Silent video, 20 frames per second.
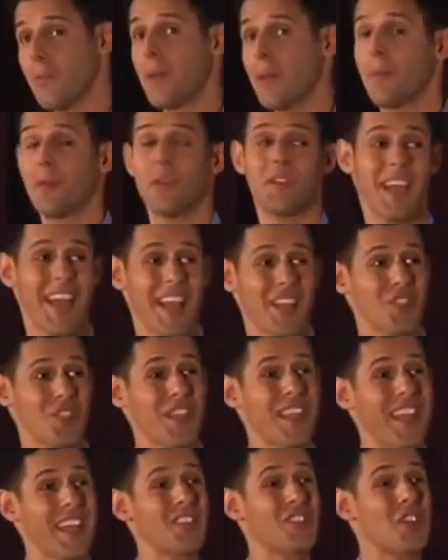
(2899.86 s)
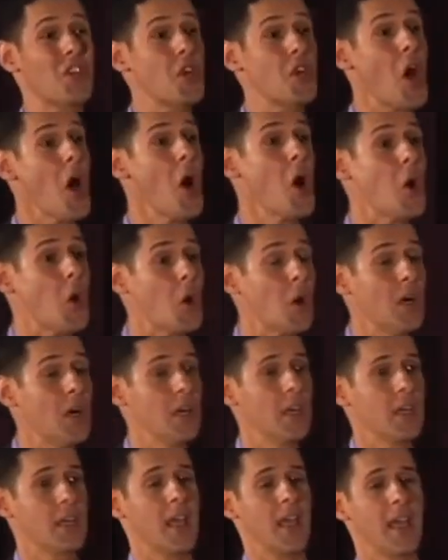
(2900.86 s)
people to actually get to know
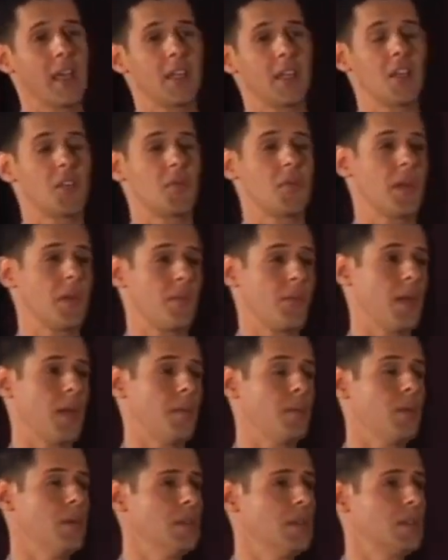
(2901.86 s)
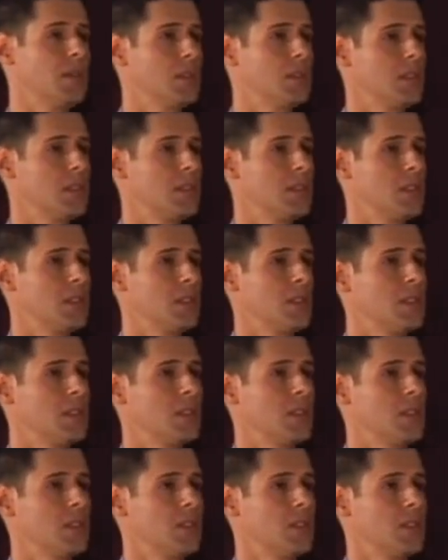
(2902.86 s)
gay and lesbian people,
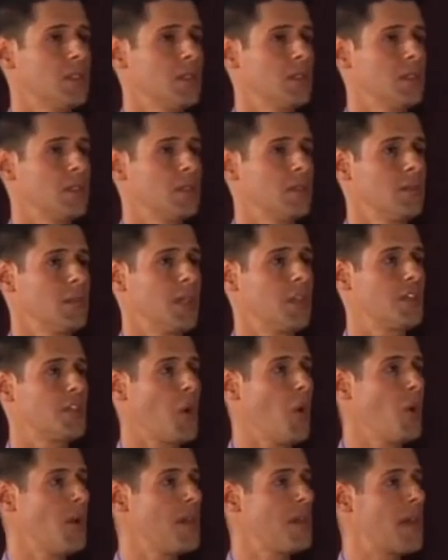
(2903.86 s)
because only